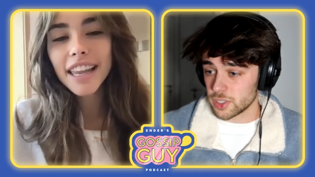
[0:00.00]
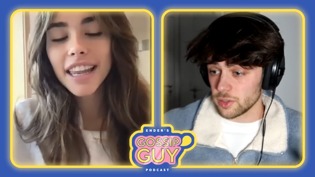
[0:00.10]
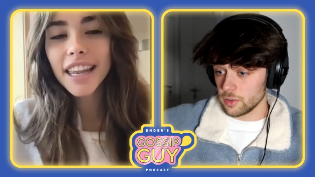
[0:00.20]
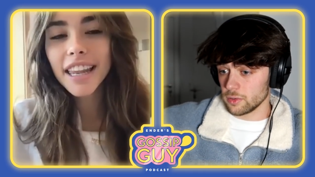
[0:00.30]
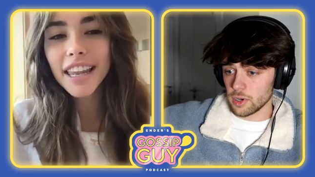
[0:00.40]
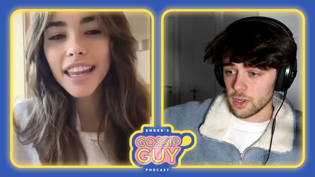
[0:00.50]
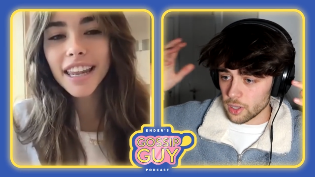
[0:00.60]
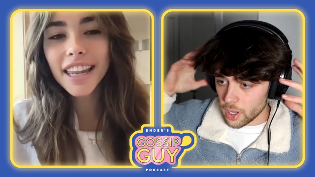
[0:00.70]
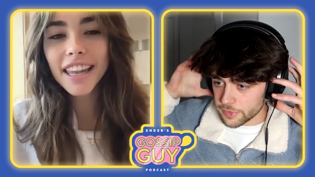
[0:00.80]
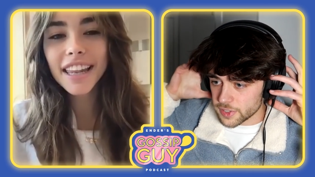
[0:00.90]
Speaker 1: you a
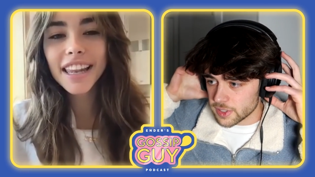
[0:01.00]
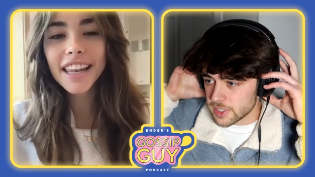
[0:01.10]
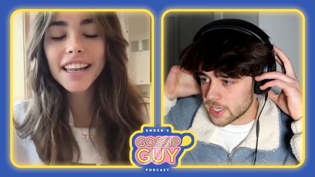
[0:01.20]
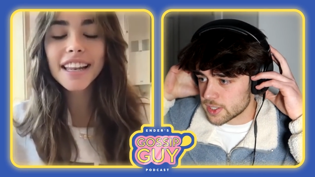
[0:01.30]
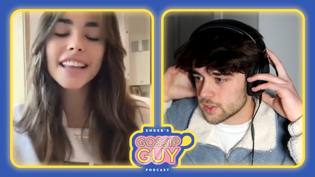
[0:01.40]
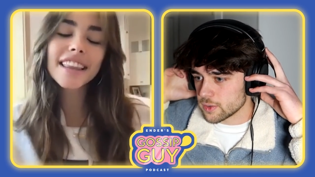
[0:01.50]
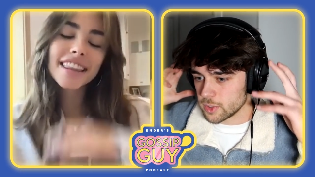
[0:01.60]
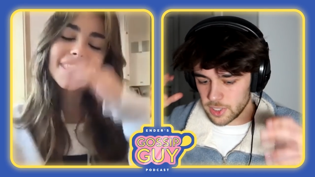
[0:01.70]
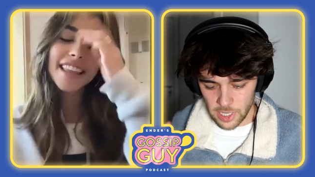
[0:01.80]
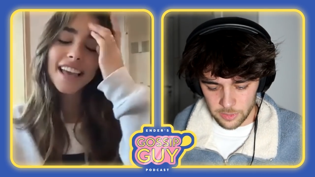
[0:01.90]
lot of success
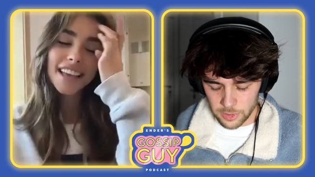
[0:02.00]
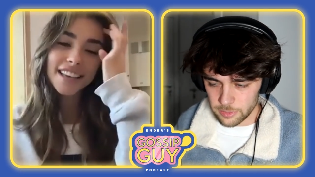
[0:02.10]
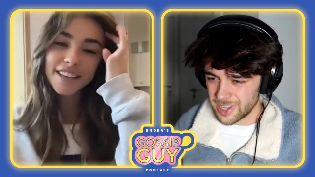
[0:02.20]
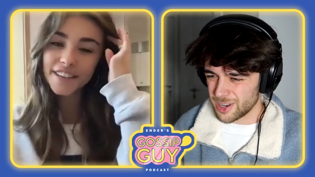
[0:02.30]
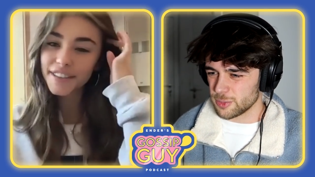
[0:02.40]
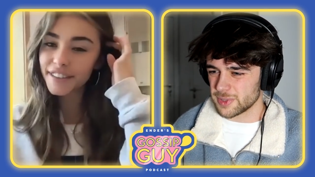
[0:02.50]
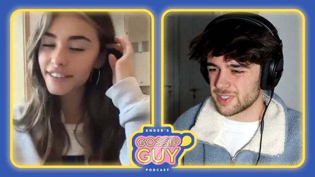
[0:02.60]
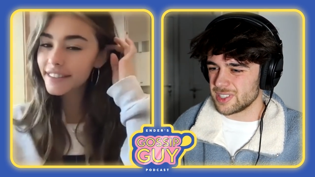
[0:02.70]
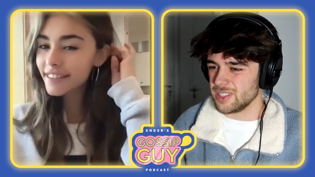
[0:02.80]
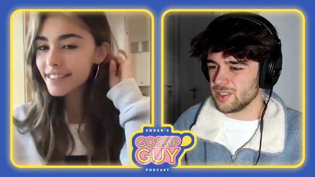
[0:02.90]
with the album. I hope to
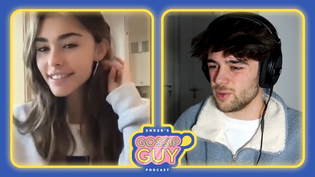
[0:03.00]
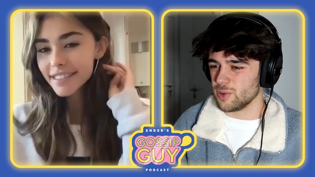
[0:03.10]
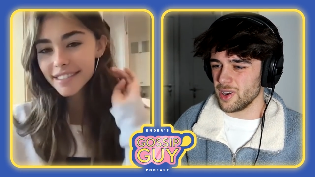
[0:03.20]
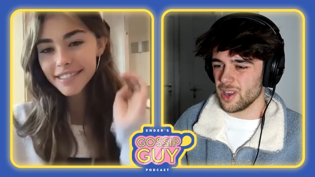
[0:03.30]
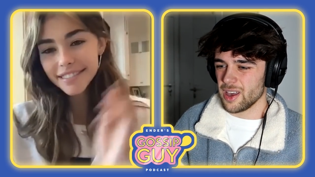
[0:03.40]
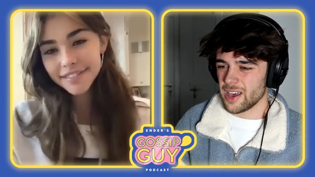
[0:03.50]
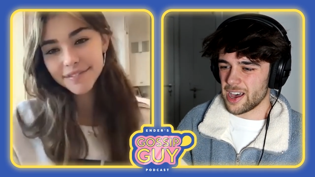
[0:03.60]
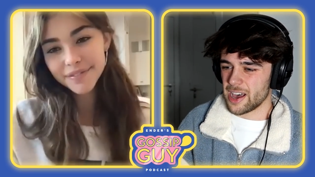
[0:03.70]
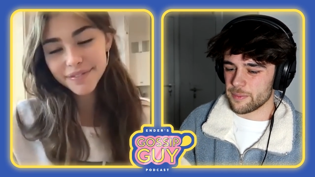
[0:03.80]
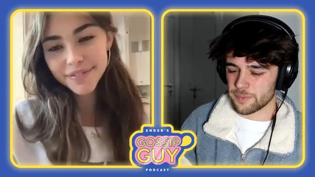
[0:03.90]
see you
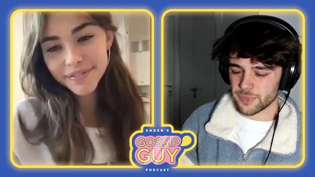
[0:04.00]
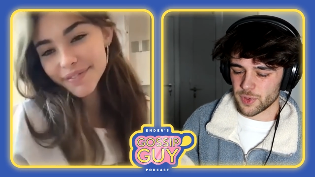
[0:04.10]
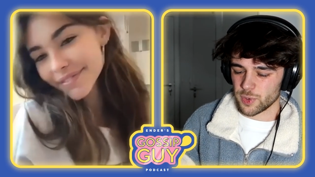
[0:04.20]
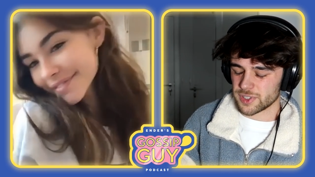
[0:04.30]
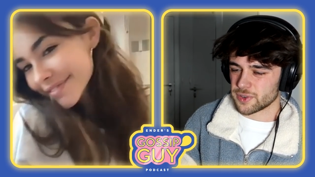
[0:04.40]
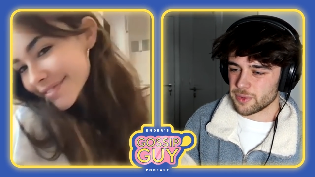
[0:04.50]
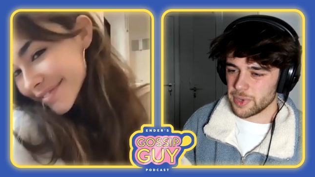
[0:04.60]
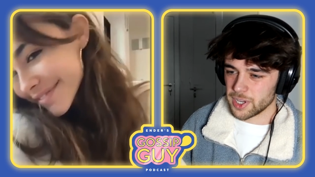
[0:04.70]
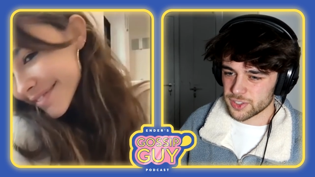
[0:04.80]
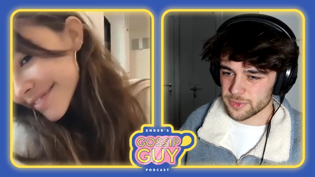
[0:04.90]
um, once you're in
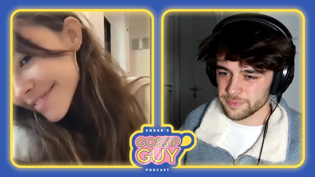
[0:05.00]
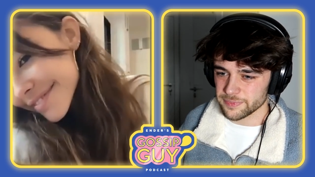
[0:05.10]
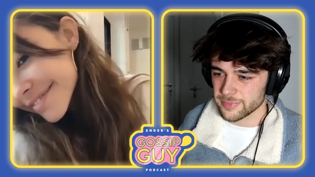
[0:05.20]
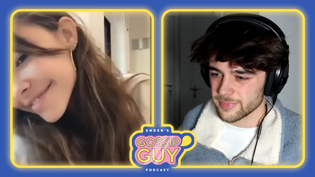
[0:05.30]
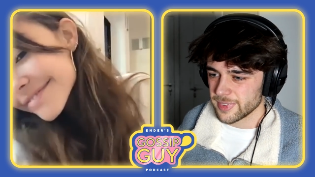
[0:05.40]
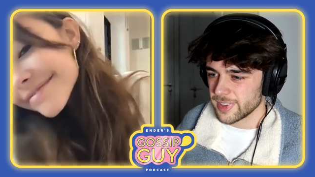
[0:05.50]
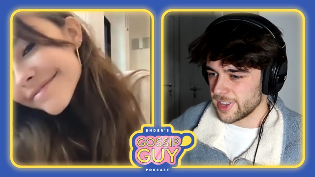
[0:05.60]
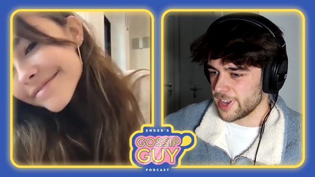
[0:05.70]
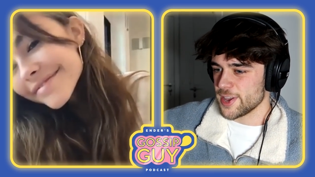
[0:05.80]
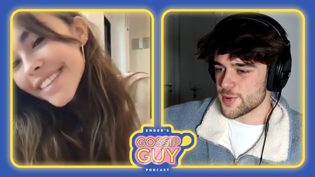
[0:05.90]
Belgium,
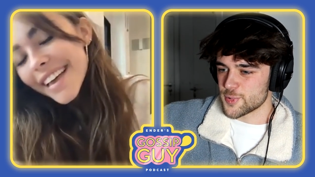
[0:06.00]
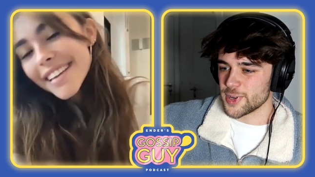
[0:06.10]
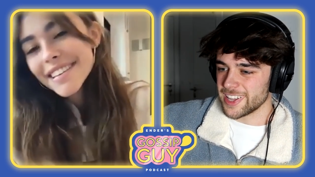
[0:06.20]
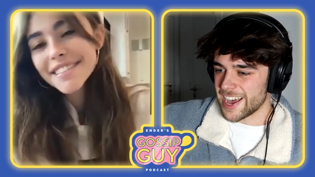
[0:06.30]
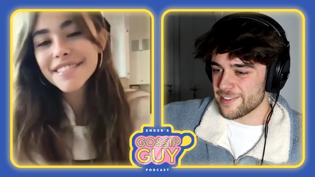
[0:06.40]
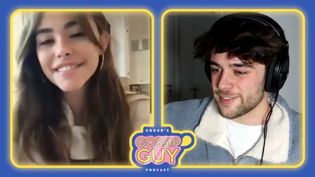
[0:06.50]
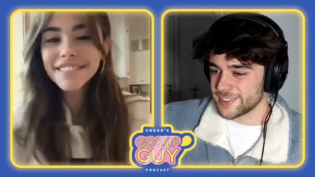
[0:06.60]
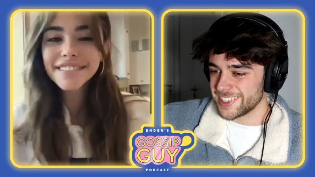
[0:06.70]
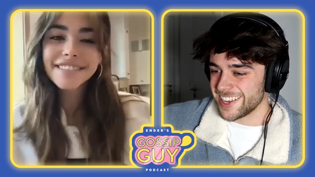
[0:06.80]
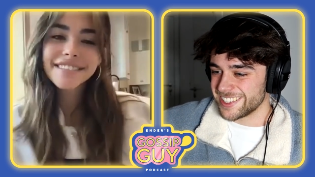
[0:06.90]
uh,
Speaker 2: in Thank real you. life.
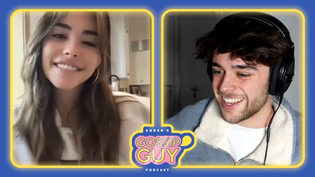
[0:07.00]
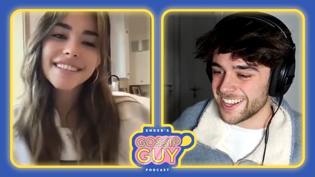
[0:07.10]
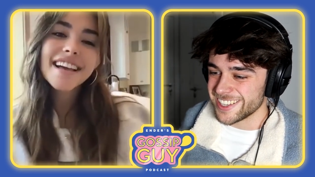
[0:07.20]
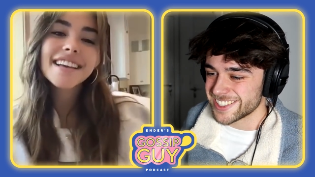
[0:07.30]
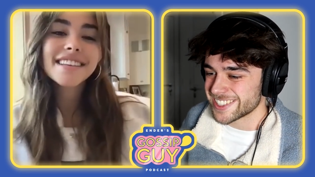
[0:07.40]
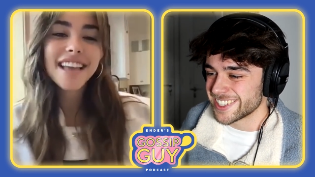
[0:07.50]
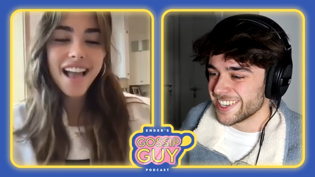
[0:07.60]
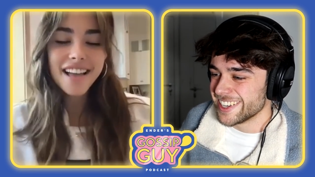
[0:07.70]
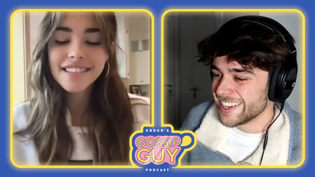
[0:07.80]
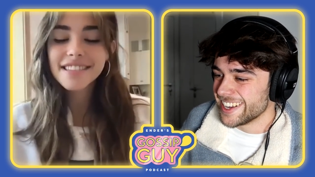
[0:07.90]
That that is.
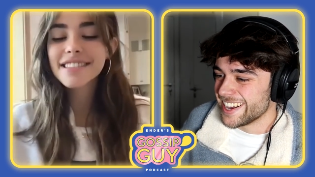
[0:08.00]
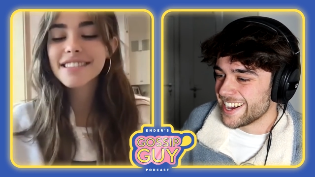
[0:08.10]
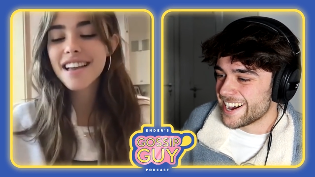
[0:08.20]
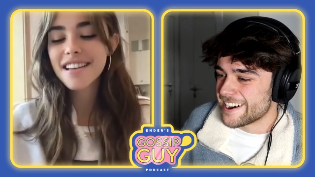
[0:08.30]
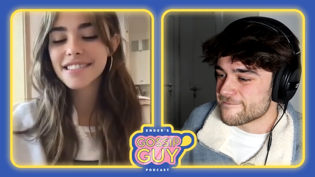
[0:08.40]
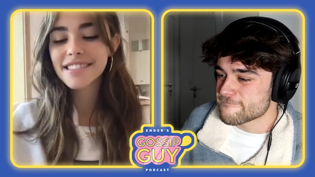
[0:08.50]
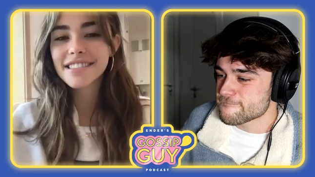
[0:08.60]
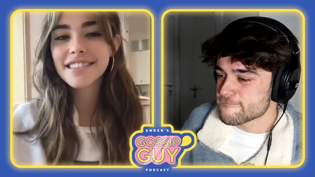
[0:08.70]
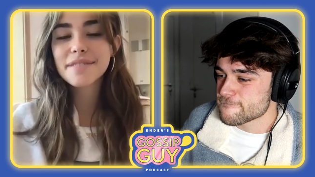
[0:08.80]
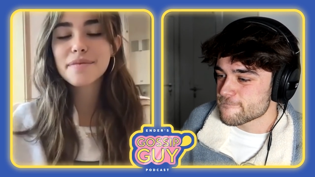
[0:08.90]
Um, yes,
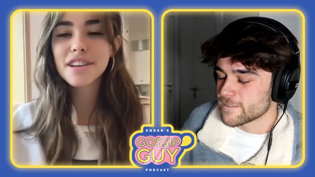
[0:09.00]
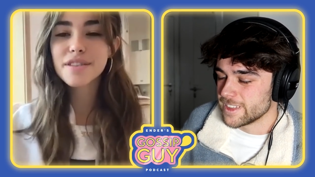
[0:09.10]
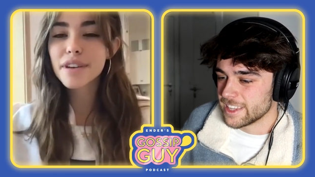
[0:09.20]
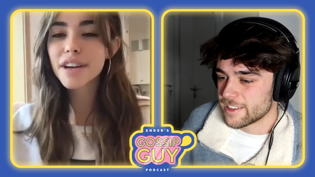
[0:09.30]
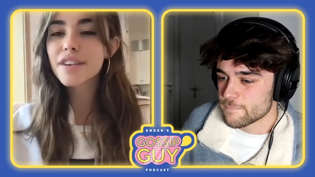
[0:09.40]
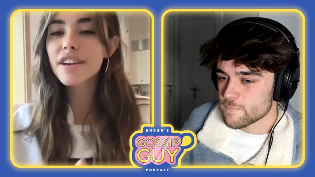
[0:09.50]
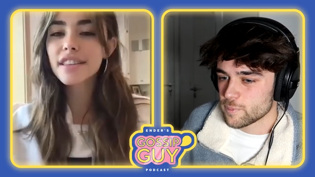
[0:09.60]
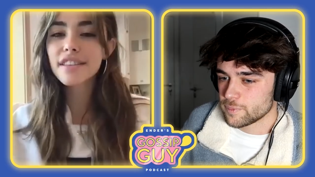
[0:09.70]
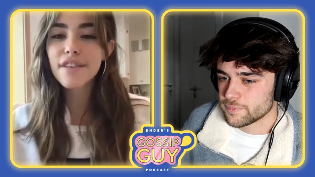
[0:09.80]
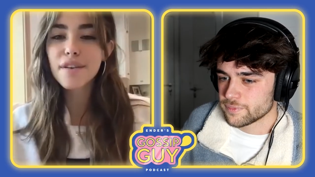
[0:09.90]
we can recreate
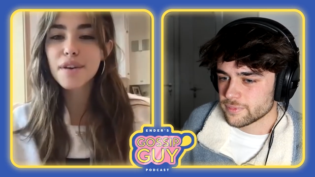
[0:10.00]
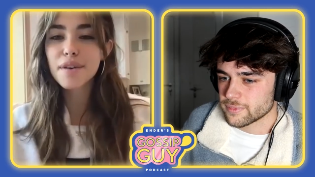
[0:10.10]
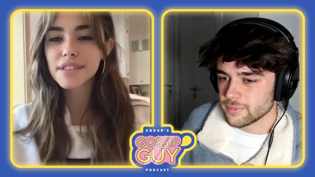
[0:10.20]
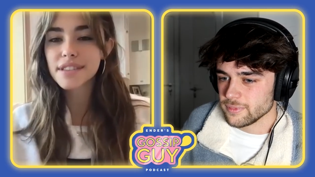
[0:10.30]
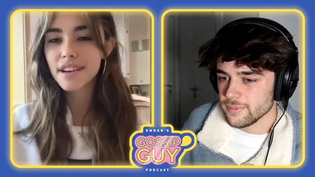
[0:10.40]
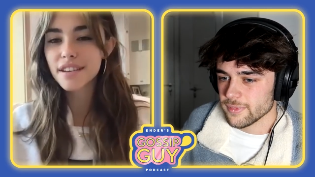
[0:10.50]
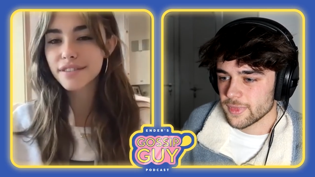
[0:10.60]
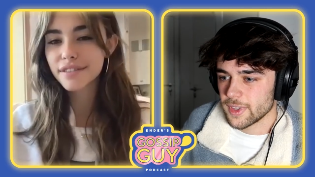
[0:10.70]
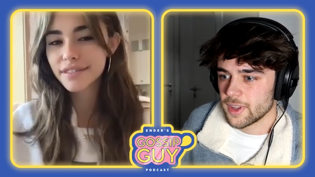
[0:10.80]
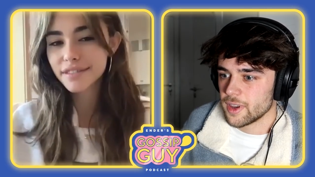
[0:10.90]
the photo and stuff.
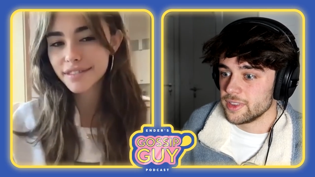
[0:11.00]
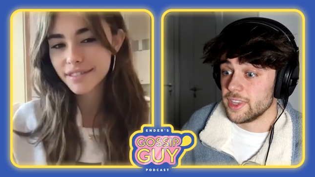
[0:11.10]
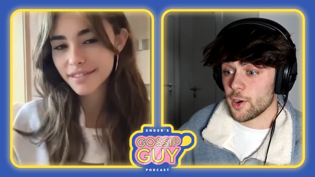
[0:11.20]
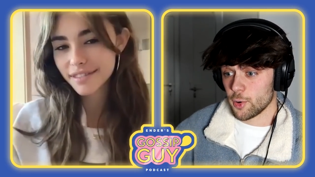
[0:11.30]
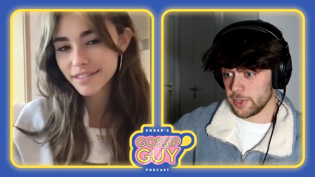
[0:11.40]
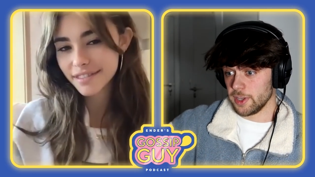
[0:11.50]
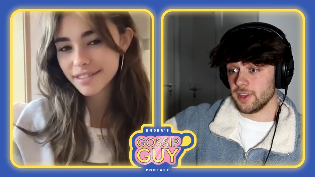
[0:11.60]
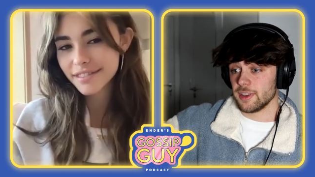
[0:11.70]
Speaker 1: That would be